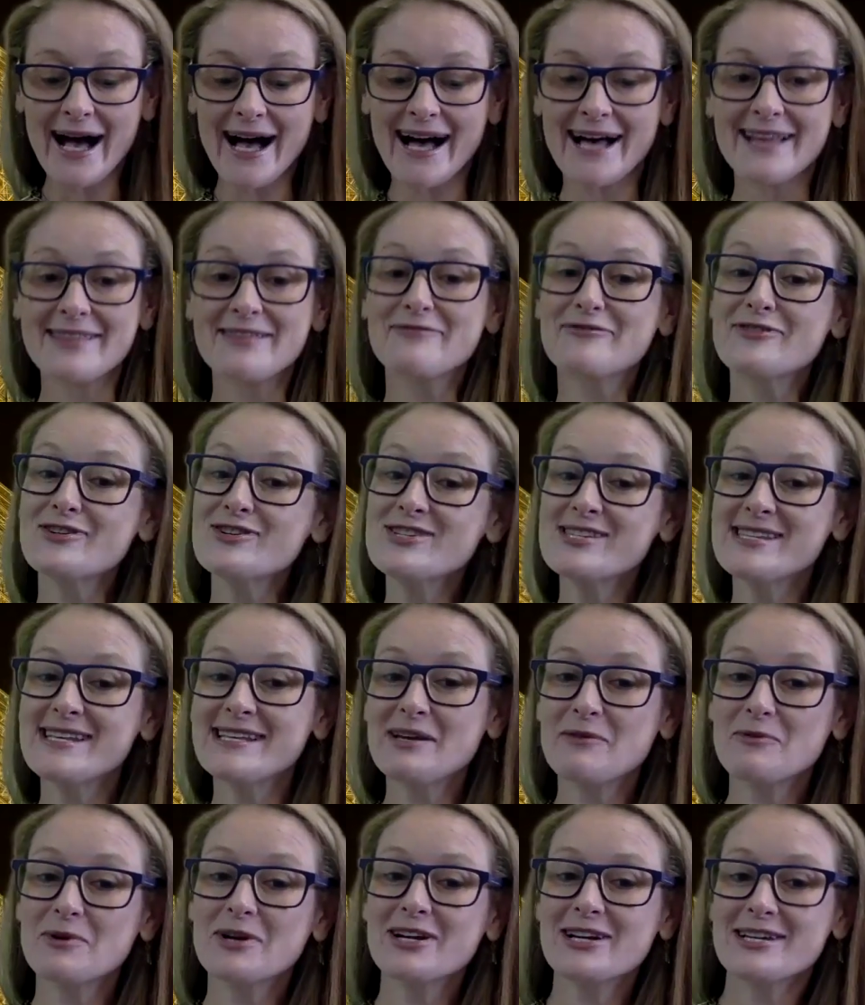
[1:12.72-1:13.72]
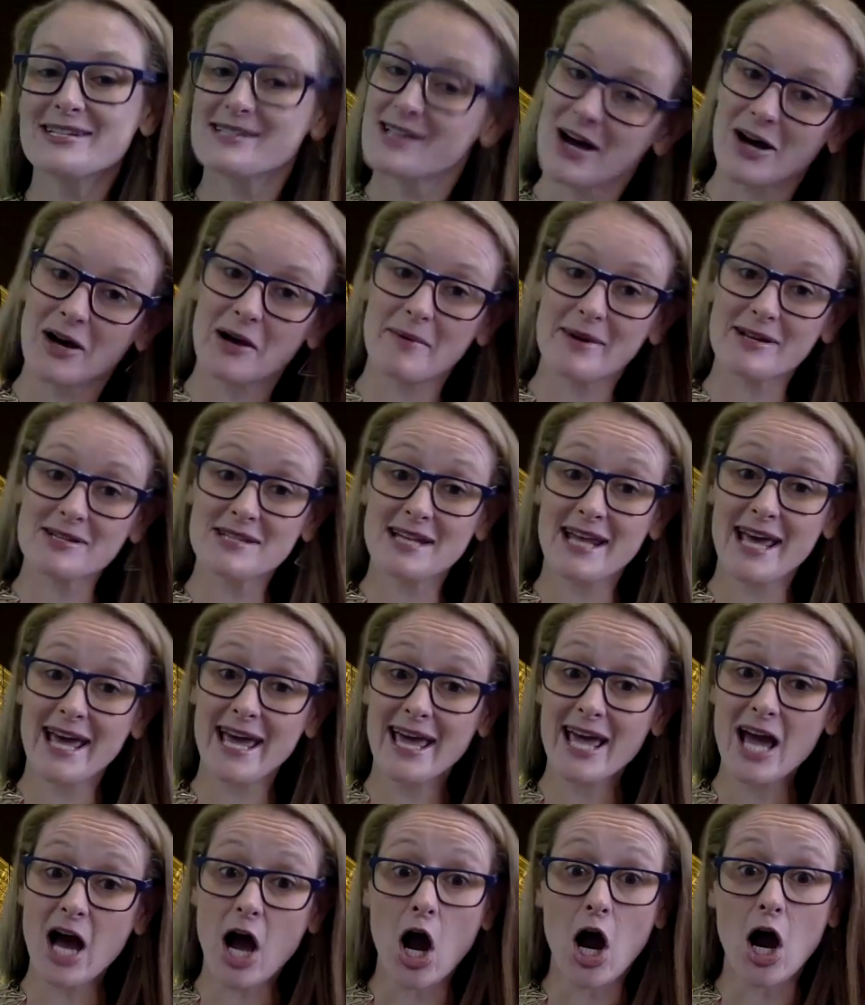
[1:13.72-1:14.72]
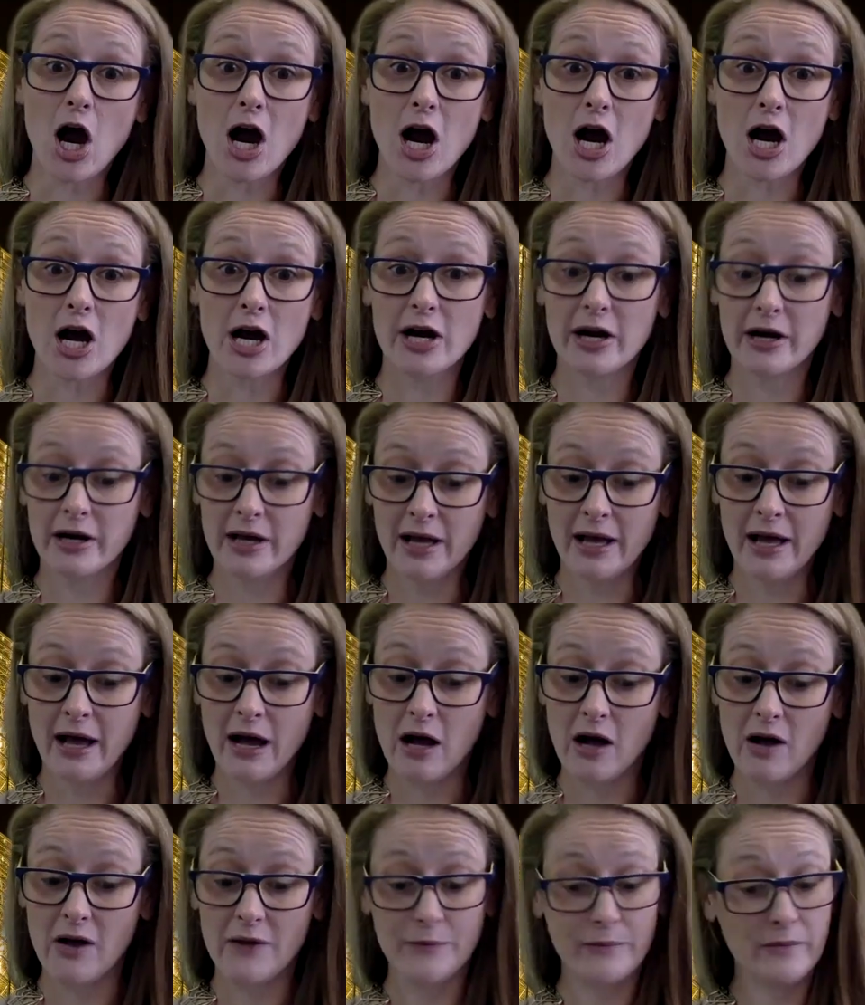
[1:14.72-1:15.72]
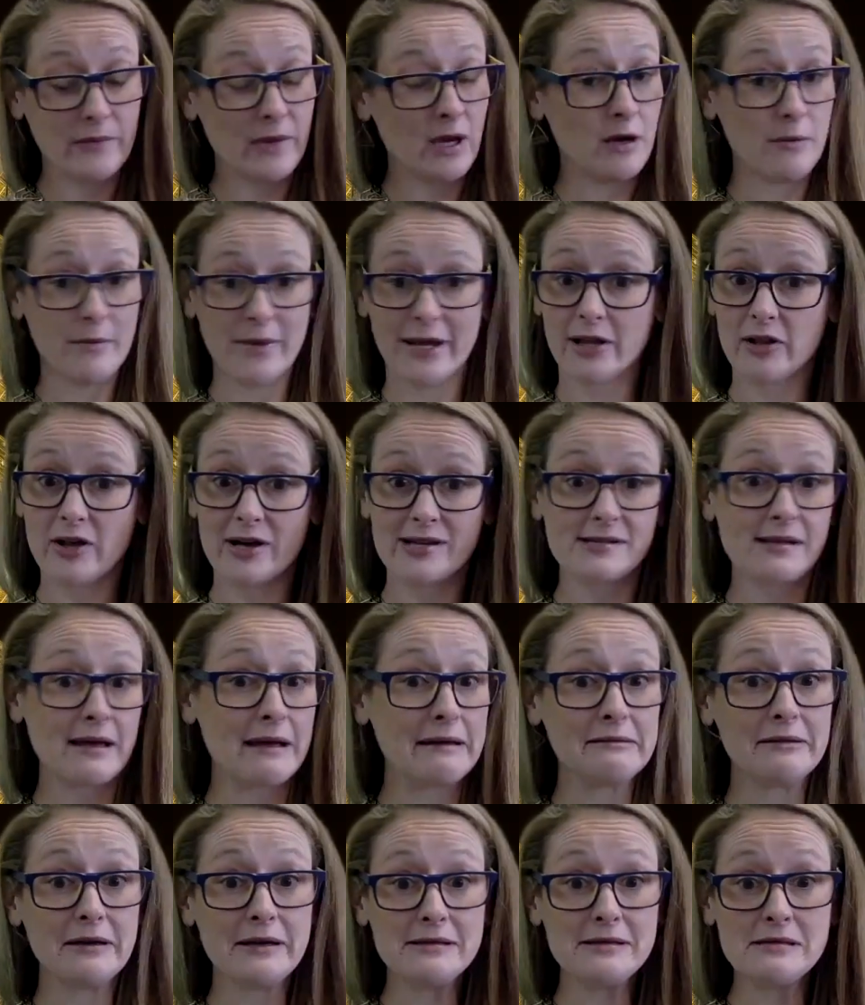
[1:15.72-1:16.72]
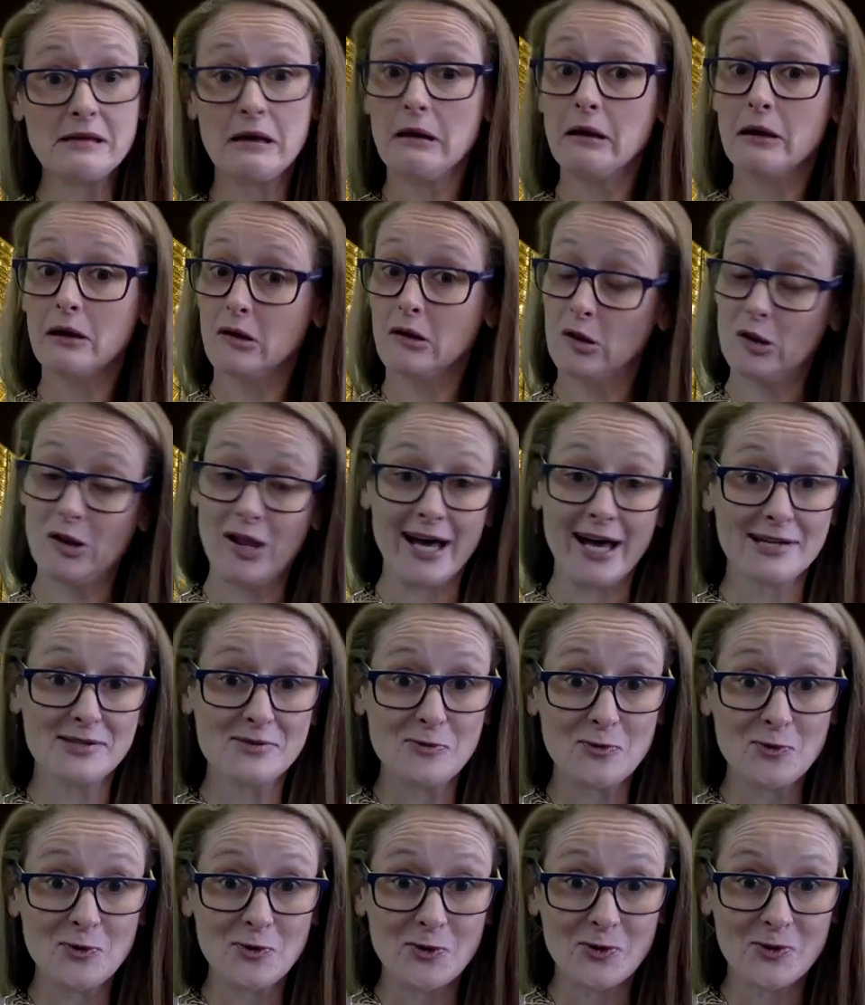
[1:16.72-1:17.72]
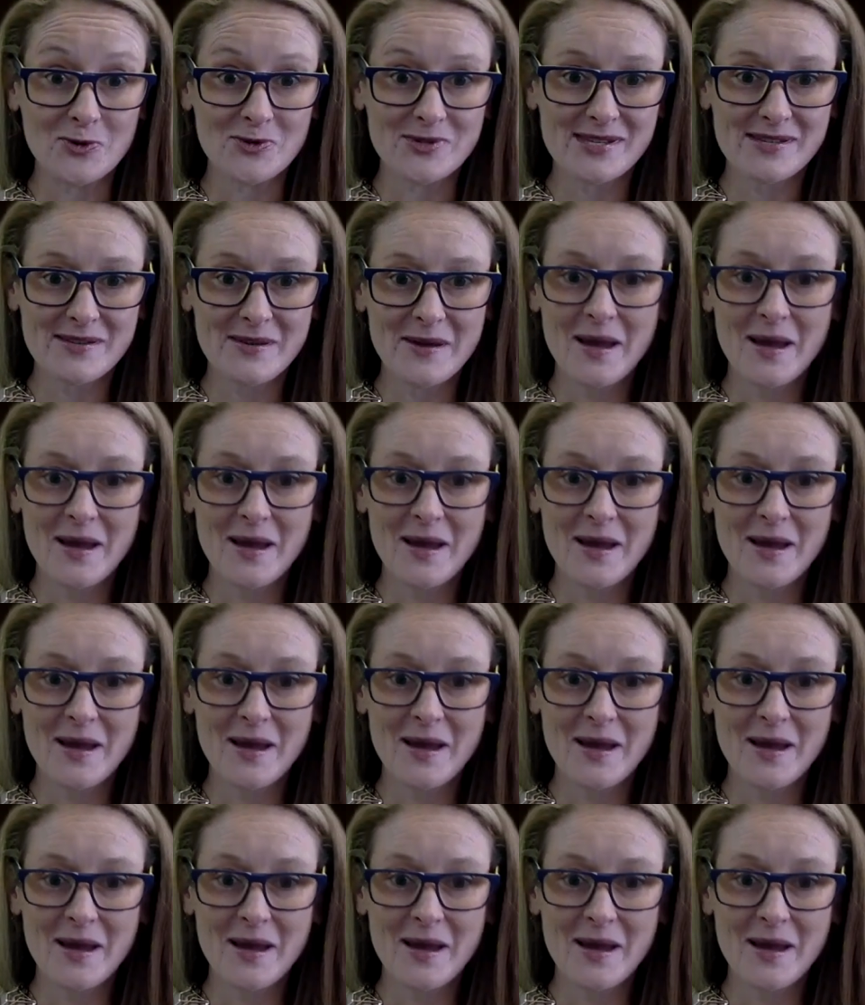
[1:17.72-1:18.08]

The first thing that we're going to talk about today are on my class guidelines, class rules.